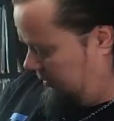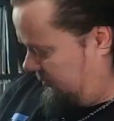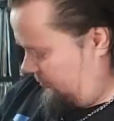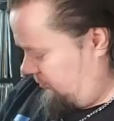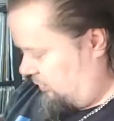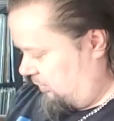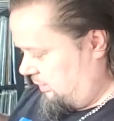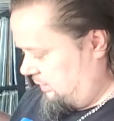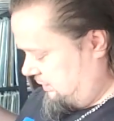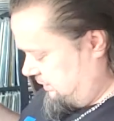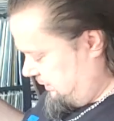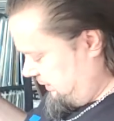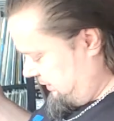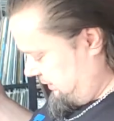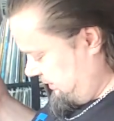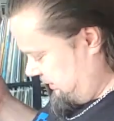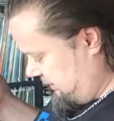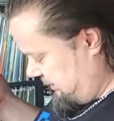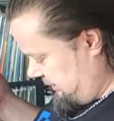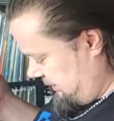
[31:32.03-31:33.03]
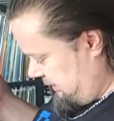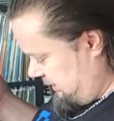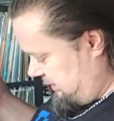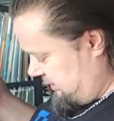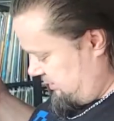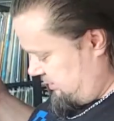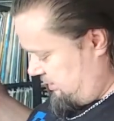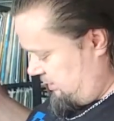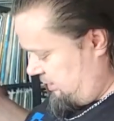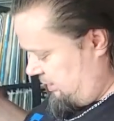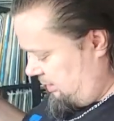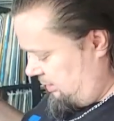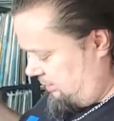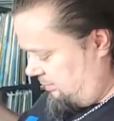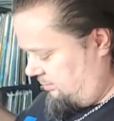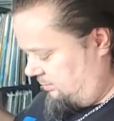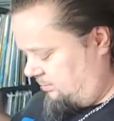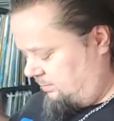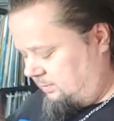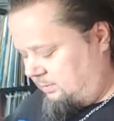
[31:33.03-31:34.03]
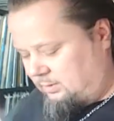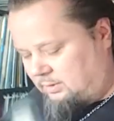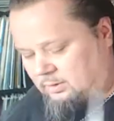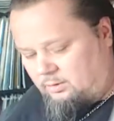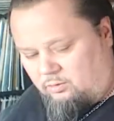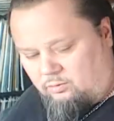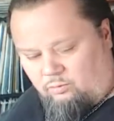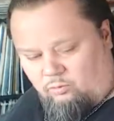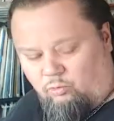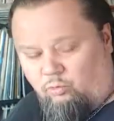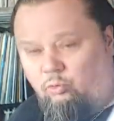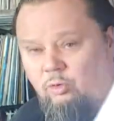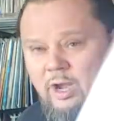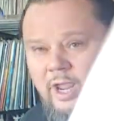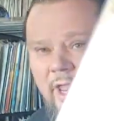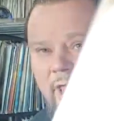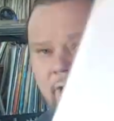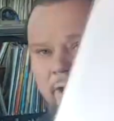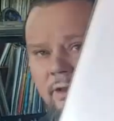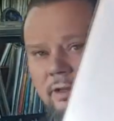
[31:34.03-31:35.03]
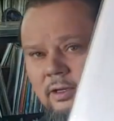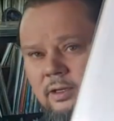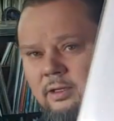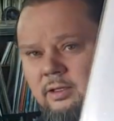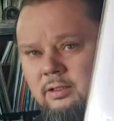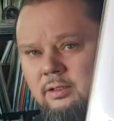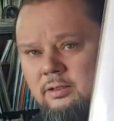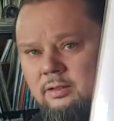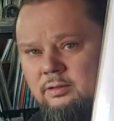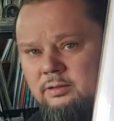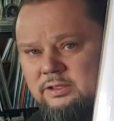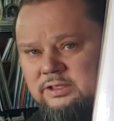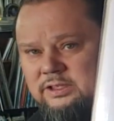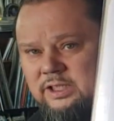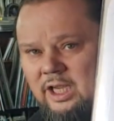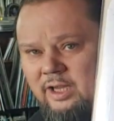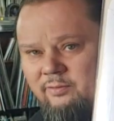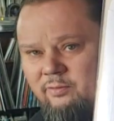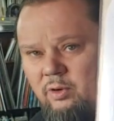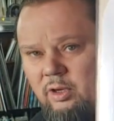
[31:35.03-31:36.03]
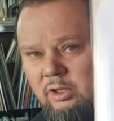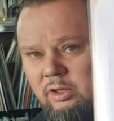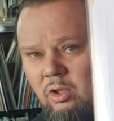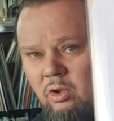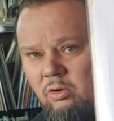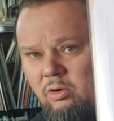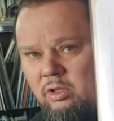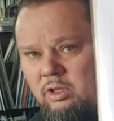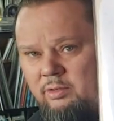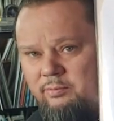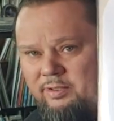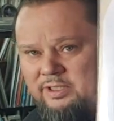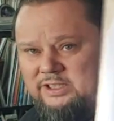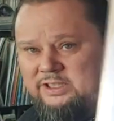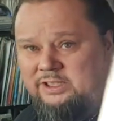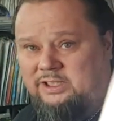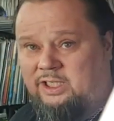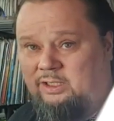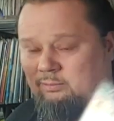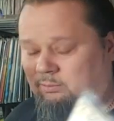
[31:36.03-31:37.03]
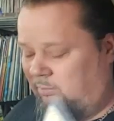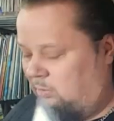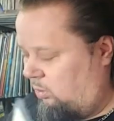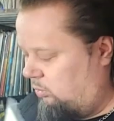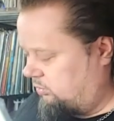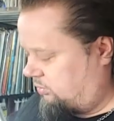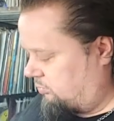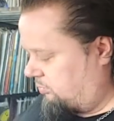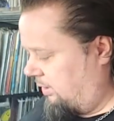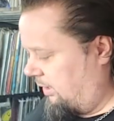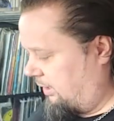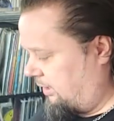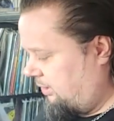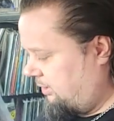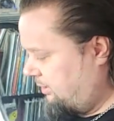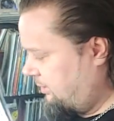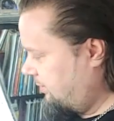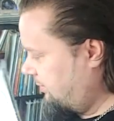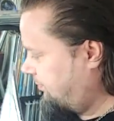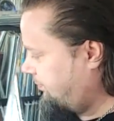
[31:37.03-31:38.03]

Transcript: versus the red Savoy logo that we see on most records.